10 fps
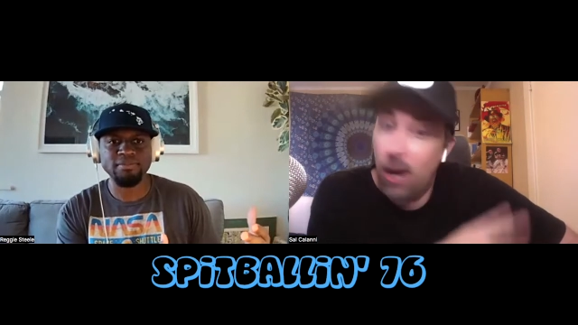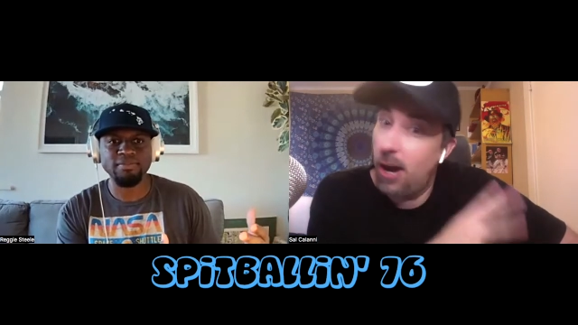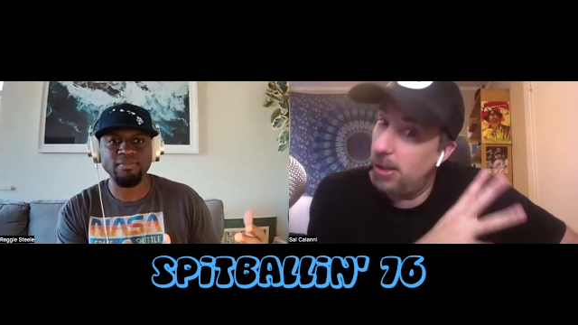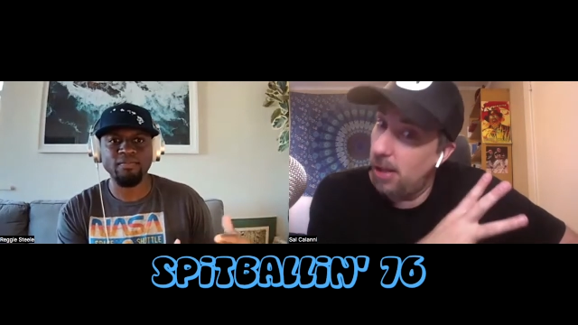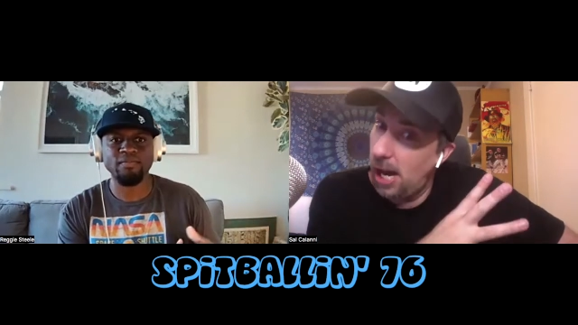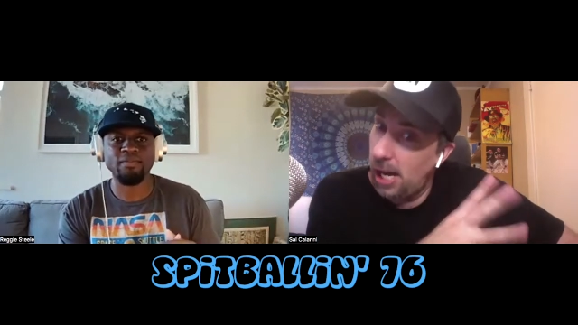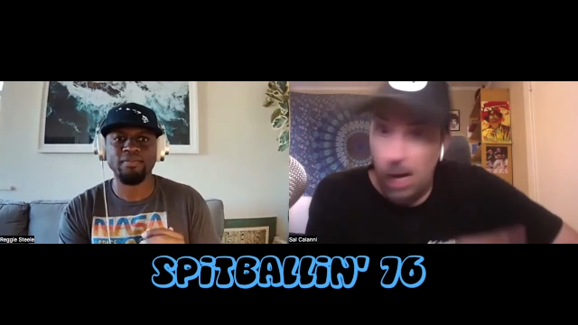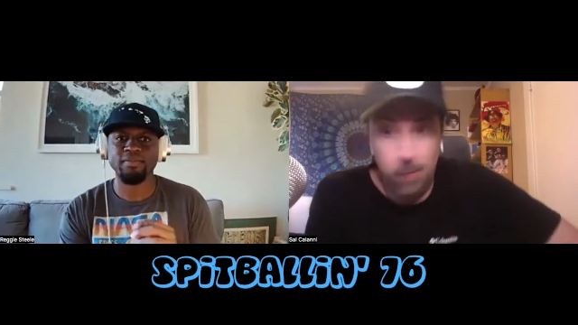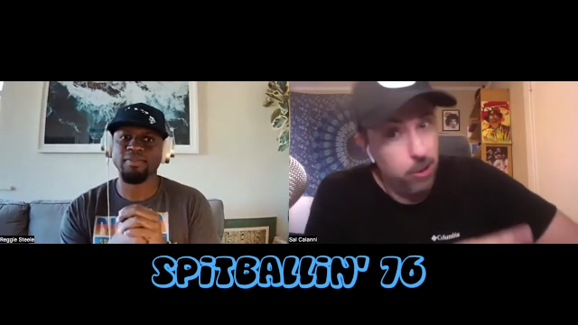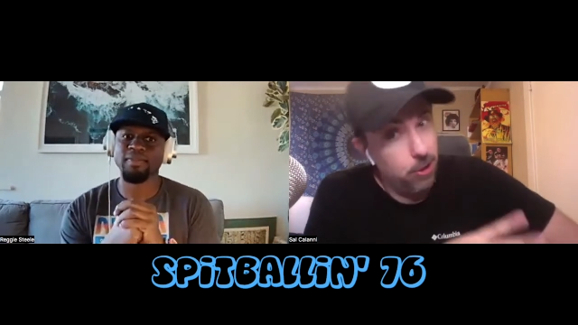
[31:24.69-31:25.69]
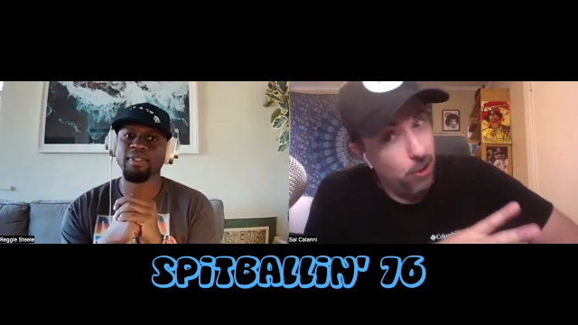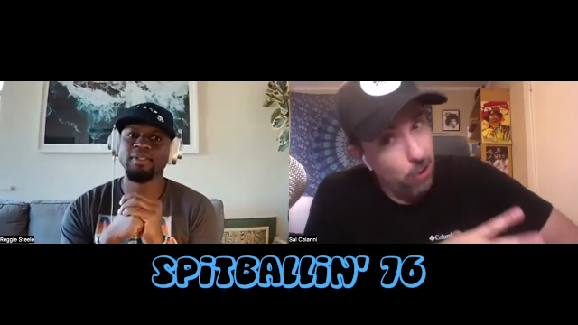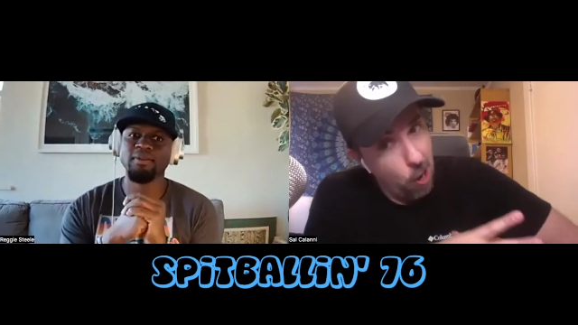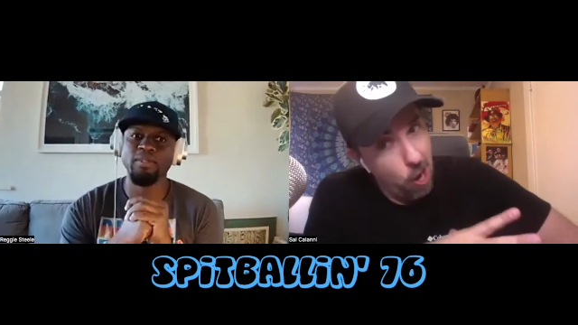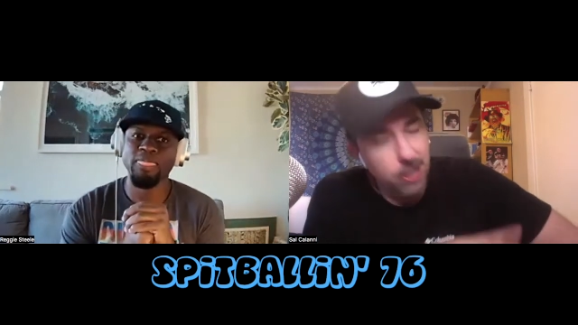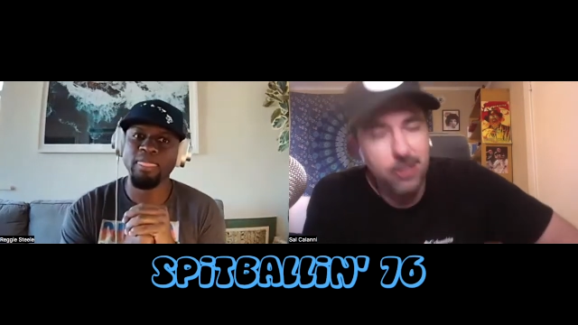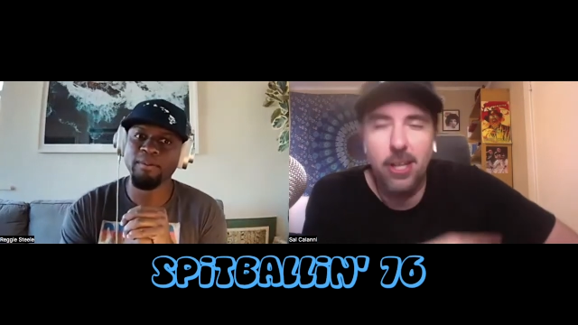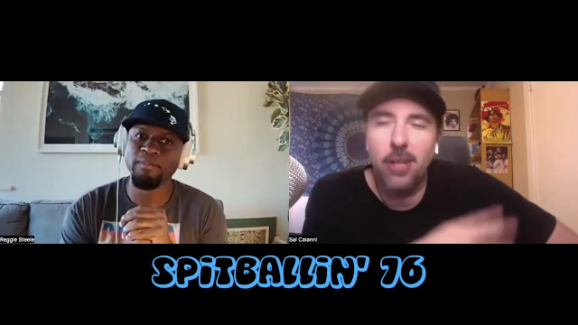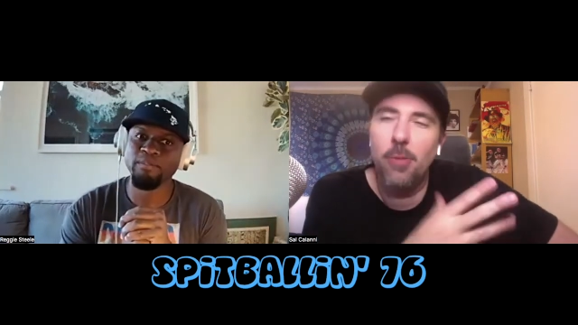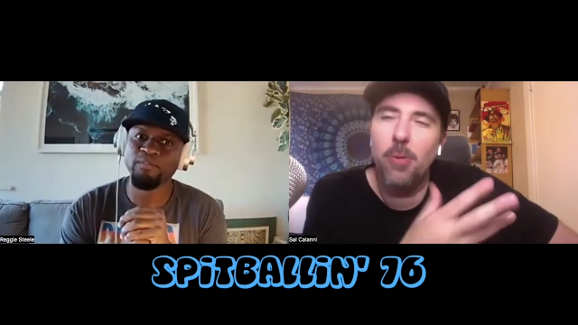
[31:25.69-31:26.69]
Speaker 1: A lot. I mean, a lot. It's
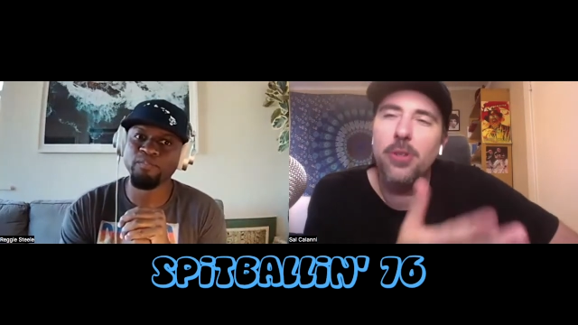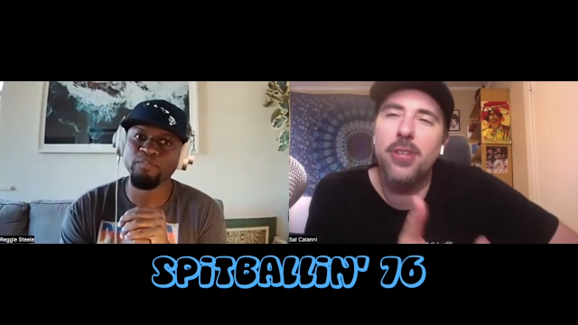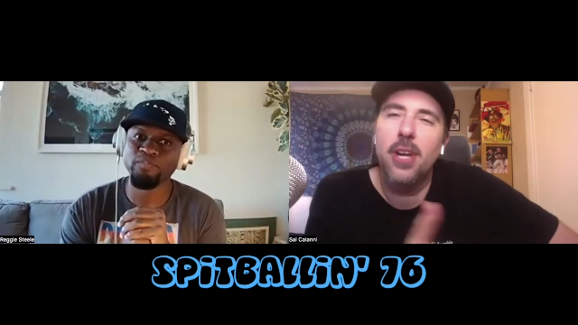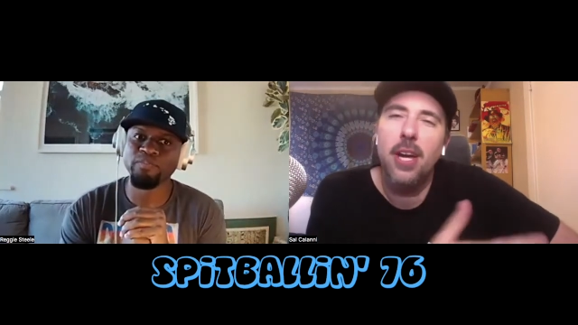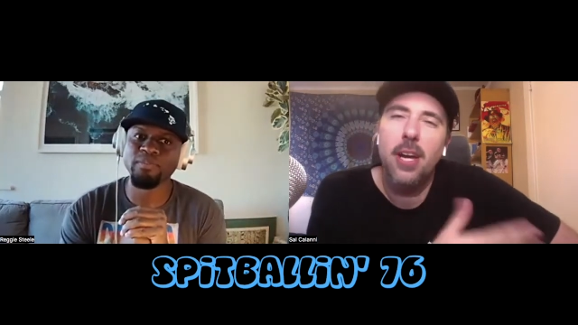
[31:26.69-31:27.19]
like almost